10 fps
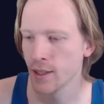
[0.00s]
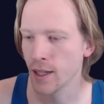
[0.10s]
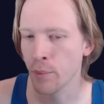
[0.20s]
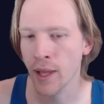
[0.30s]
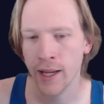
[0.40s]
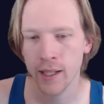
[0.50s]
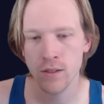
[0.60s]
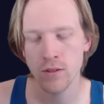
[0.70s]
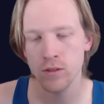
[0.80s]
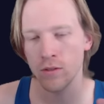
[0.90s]
I'm planning
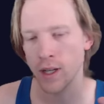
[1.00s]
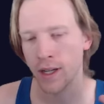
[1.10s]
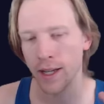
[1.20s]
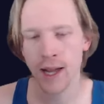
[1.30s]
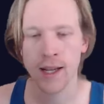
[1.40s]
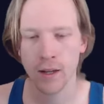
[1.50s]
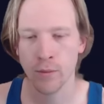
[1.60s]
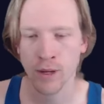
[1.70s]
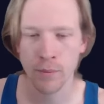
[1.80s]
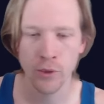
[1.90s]
to knock
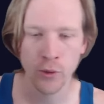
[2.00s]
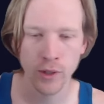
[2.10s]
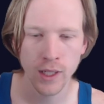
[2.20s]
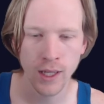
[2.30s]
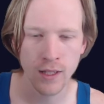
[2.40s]
out problem three,